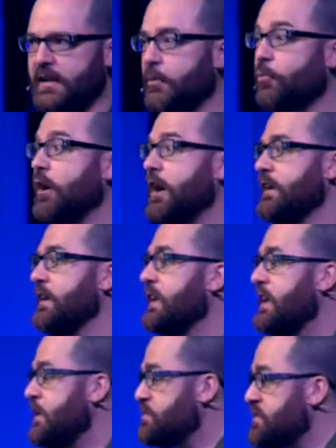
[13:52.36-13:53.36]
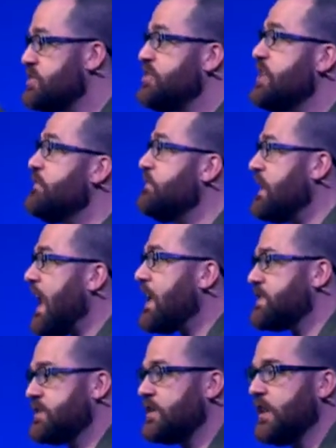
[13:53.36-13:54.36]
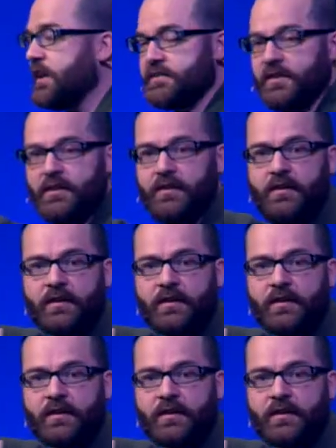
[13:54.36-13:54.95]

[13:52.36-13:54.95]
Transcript: Number one, he was a chief tax collector.